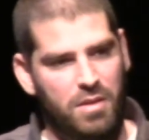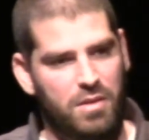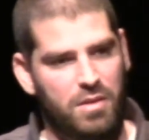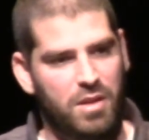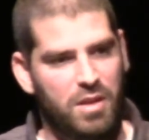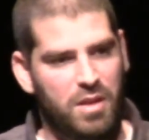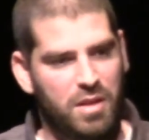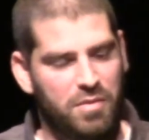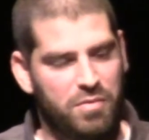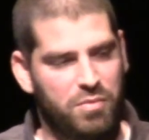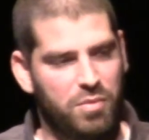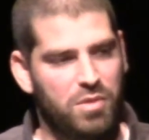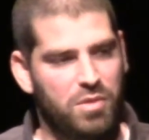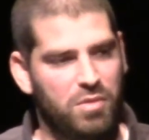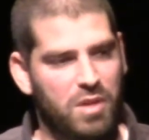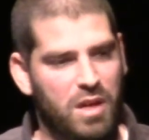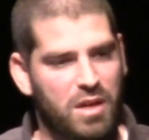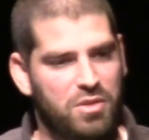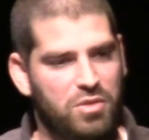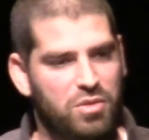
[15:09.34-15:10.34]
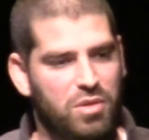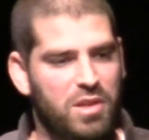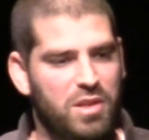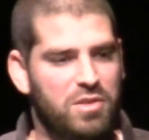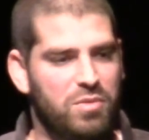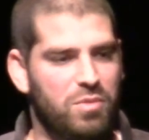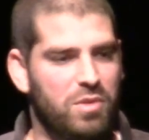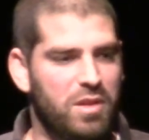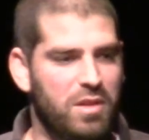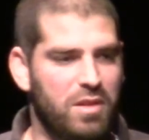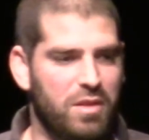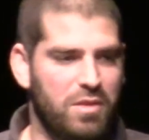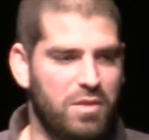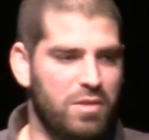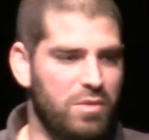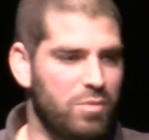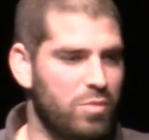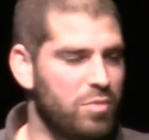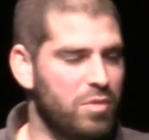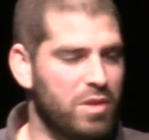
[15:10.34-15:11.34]
That if we do not trust one
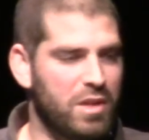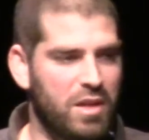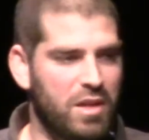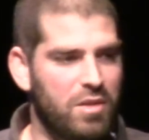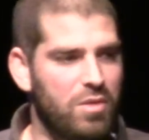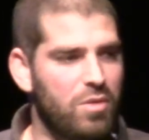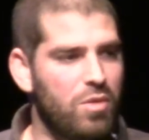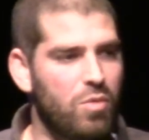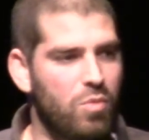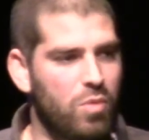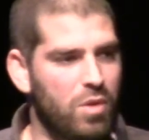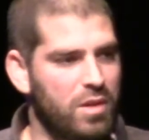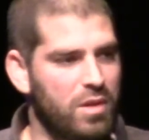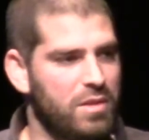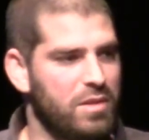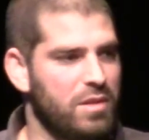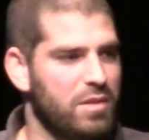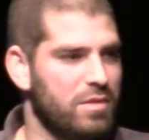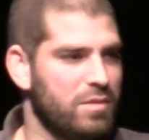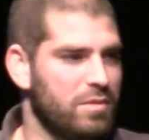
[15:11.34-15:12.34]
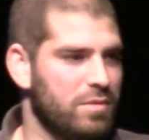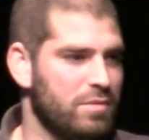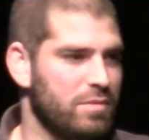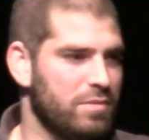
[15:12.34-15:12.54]
another, we will get no work done.